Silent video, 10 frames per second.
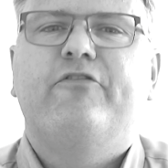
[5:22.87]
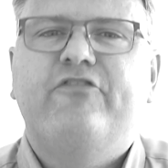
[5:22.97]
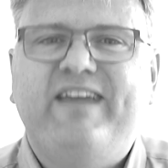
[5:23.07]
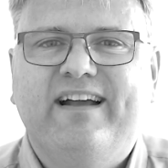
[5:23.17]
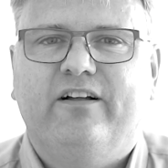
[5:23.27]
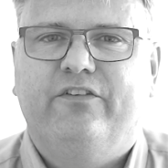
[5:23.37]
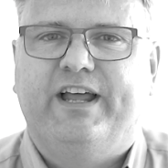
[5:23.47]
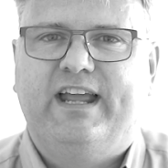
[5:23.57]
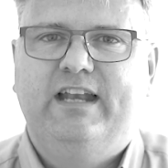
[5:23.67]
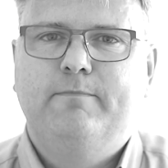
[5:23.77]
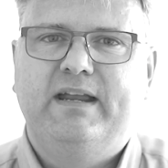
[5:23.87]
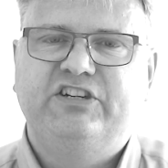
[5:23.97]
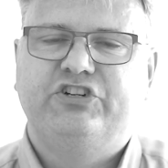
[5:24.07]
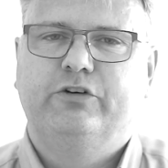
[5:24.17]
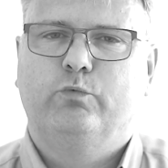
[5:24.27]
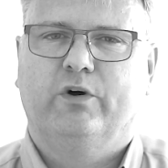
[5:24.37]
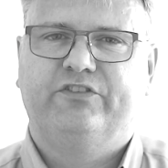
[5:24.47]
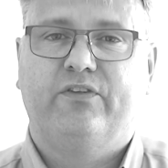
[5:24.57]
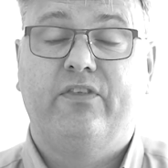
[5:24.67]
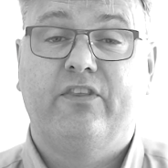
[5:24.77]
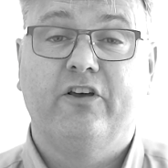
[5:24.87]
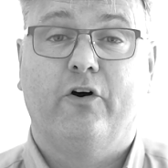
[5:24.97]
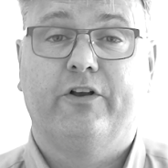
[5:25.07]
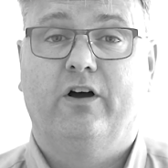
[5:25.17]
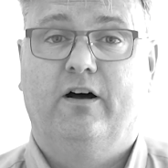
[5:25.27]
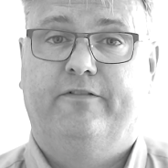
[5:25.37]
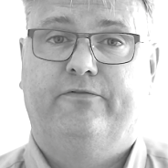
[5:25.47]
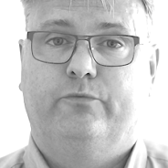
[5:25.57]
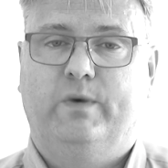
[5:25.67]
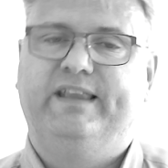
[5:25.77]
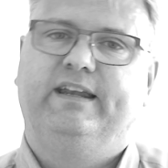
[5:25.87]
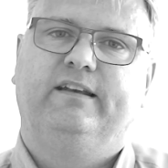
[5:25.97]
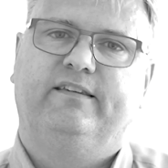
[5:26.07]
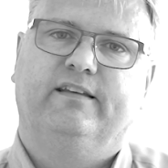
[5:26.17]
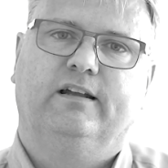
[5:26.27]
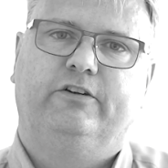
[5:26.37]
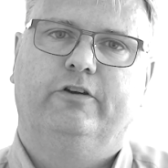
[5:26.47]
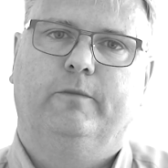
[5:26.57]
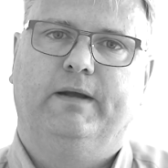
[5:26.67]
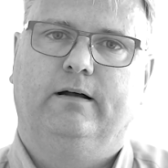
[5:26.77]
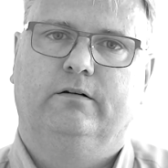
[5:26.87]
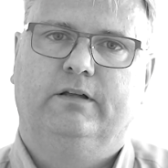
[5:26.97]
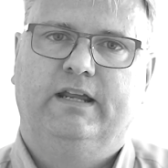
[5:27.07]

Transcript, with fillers: feel that animation was thought of when they designed QML.